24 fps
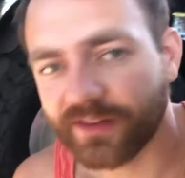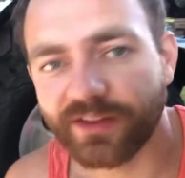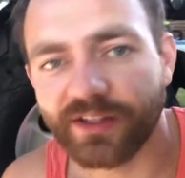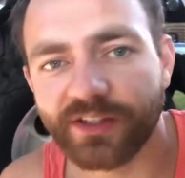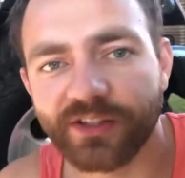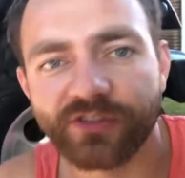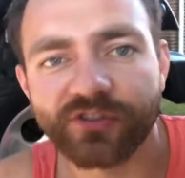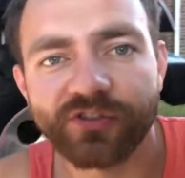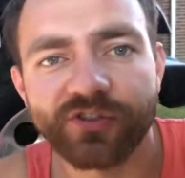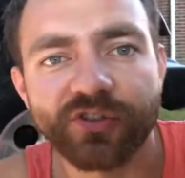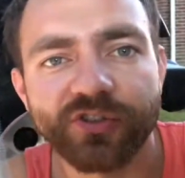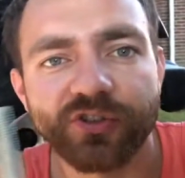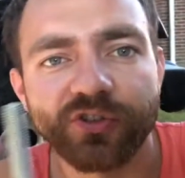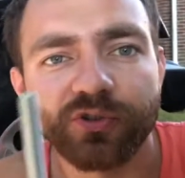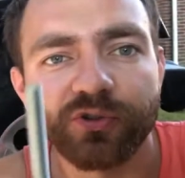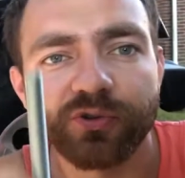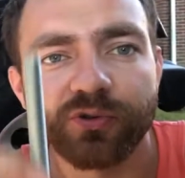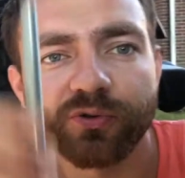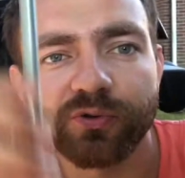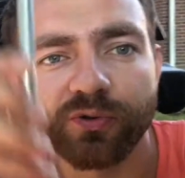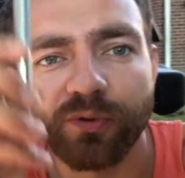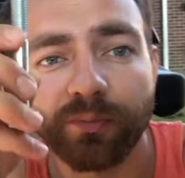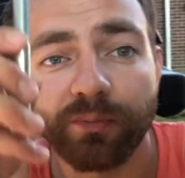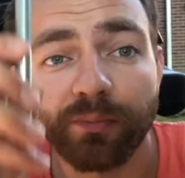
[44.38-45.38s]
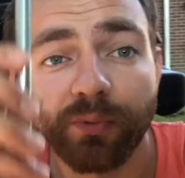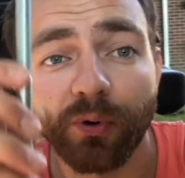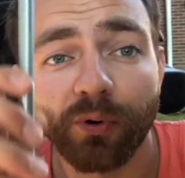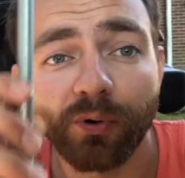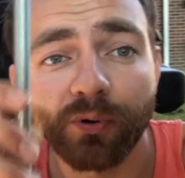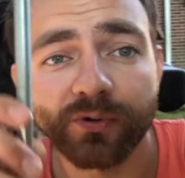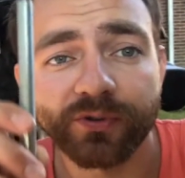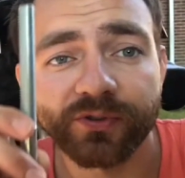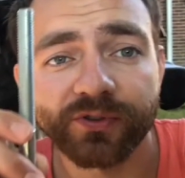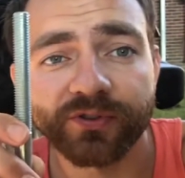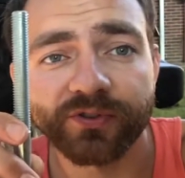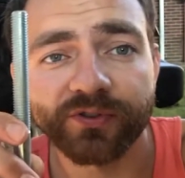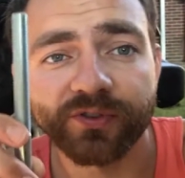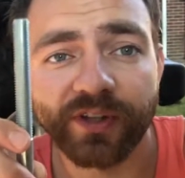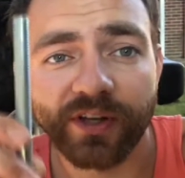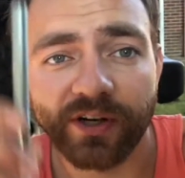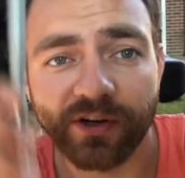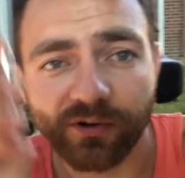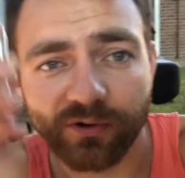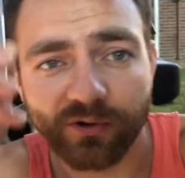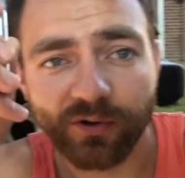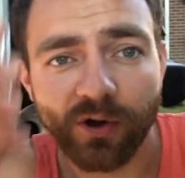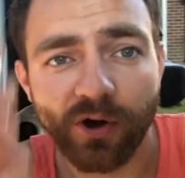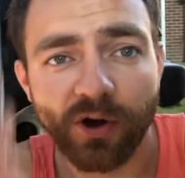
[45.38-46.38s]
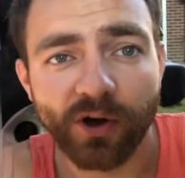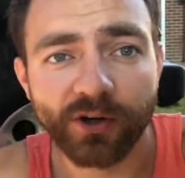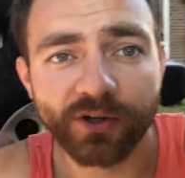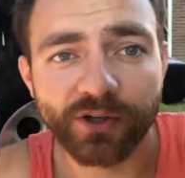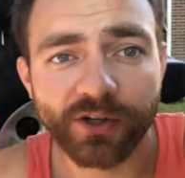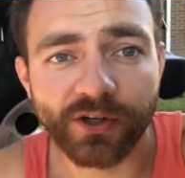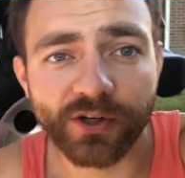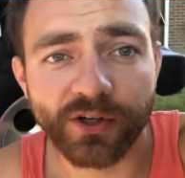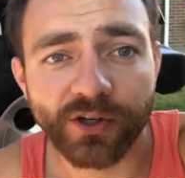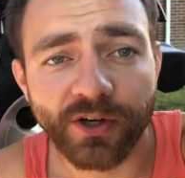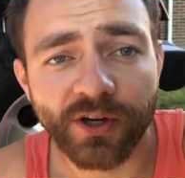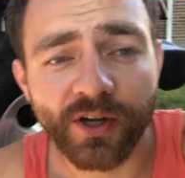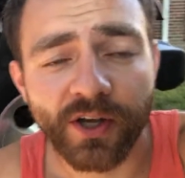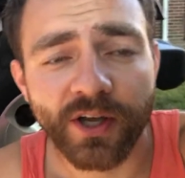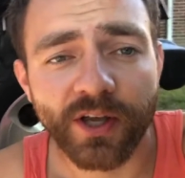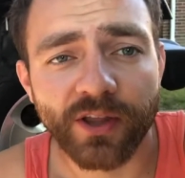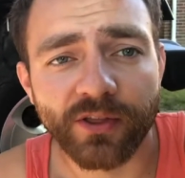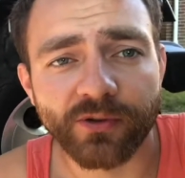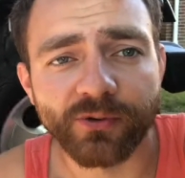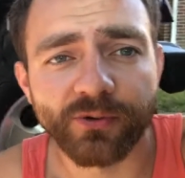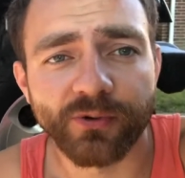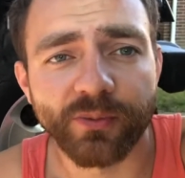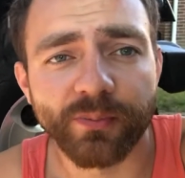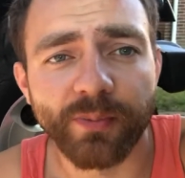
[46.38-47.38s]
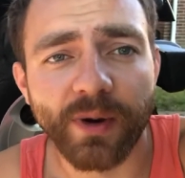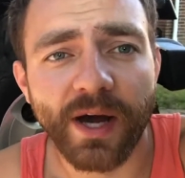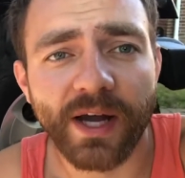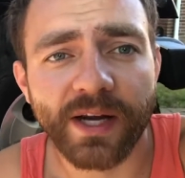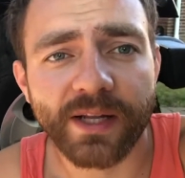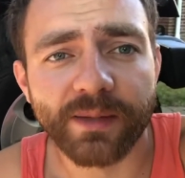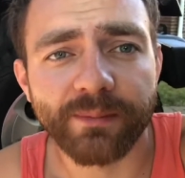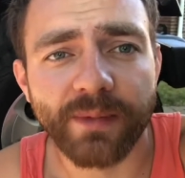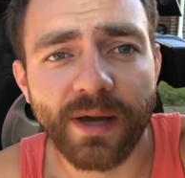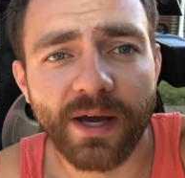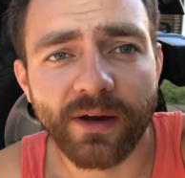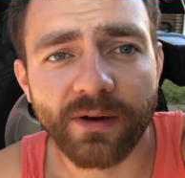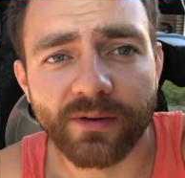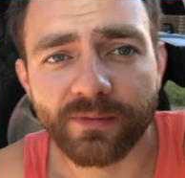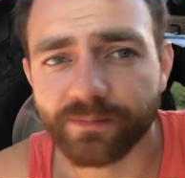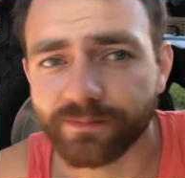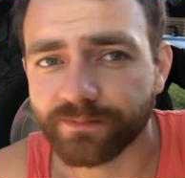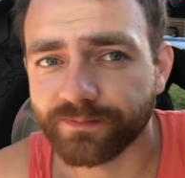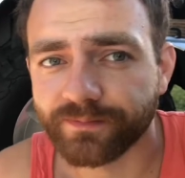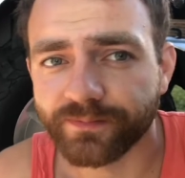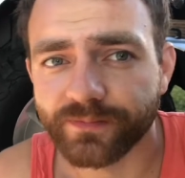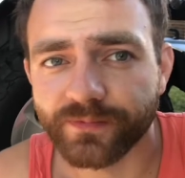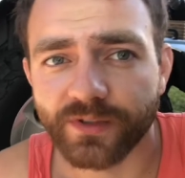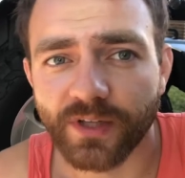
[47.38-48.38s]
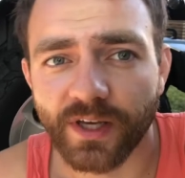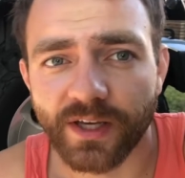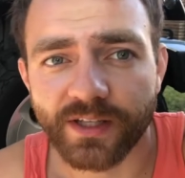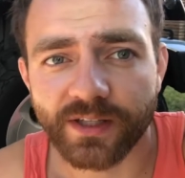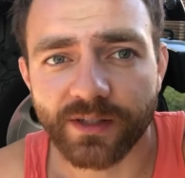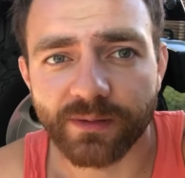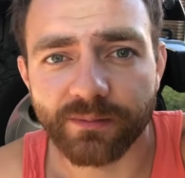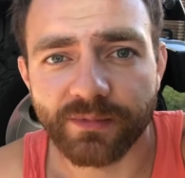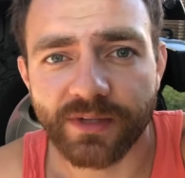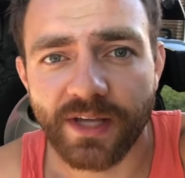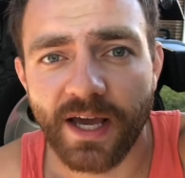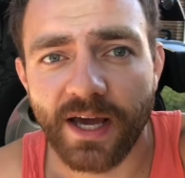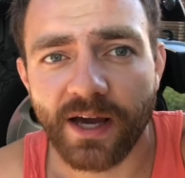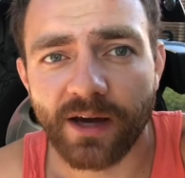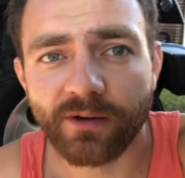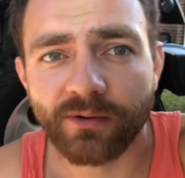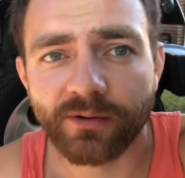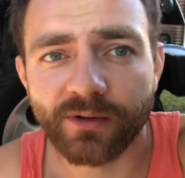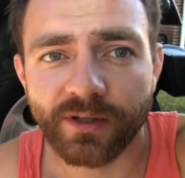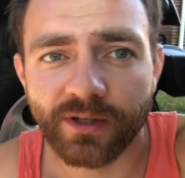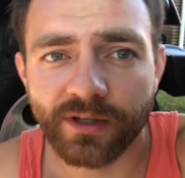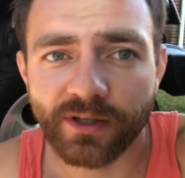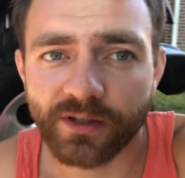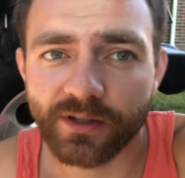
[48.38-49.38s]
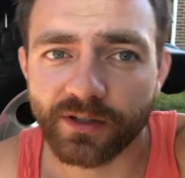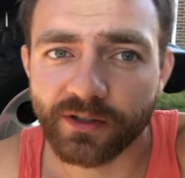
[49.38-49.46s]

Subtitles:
these new bolts that are longer through the body mount, tighten them down,